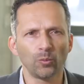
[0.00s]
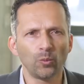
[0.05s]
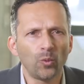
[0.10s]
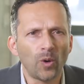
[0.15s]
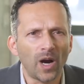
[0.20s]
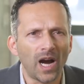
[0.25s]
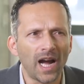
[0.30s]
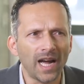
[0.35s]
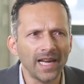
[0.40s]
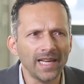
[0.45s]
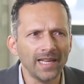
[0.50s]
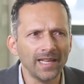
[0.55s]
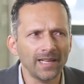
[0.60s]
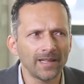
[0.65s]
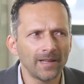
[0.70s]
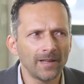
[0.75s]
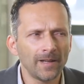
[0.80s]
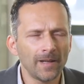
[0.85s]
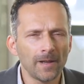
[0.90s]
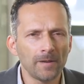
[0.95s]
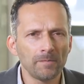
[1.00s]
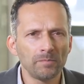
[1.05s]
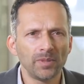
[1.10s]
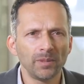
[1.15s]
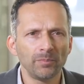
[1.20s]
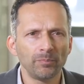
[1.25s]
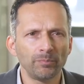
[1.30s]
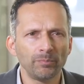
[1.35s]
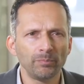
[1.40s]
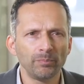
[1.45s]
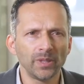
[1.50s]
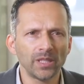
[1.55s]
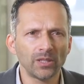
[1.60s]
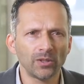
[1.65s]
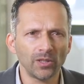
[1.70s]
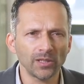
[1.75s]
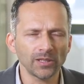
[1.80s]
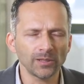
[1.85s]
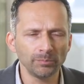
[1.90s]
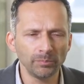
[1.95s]
Why? Be
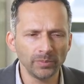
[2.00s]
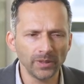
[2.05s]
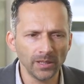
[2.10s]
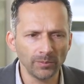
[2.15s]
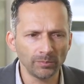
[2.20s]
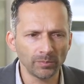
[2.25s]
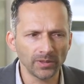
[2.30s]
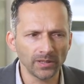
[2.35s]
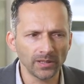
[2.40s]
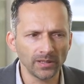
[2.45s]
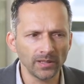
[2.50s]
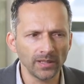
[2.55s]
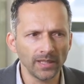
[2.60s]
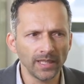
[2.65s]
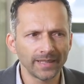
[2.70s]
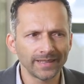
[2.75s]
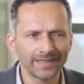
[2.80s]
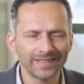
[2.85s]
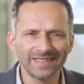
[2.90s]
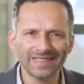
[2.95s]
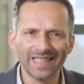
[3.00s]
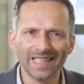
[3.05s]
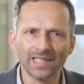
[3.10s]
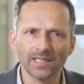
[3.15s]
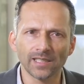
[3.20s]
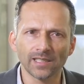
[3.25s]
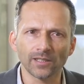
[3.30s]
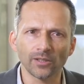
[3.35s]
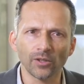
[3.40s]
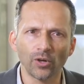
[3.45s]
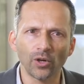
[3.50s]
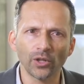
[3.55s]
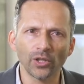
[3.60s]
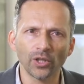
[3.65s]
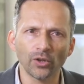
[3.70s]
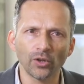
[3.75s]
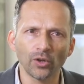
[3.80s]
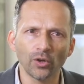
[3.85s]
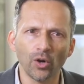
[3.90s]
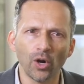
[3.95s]
because people settled on
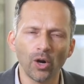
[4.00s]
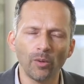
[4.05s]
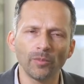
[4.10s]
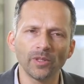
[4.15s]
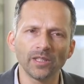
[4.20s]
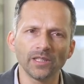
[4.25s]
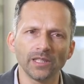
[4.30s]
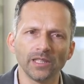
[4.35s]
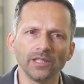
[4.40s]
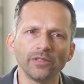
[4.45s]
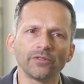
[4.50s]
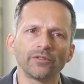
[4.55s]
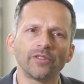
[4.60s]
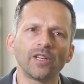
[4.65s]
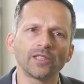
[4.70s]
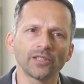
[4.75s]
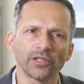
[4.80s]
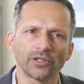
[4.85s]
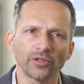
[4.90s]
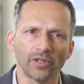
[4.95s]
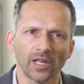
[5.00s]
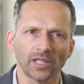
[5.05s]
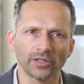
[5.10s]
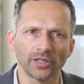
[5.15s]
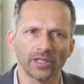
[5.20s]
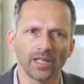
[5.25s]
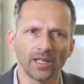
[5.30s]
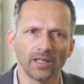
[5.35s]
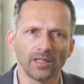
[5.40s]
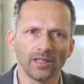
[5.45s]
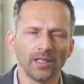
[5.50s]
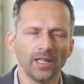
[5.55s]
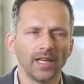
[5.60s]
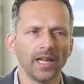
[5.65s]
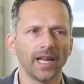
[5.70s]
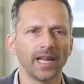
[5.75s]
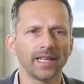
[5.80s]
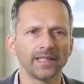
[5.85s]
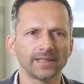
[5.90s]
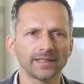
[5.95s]
a common infrastructure,
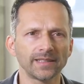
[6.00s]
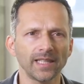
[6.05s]
and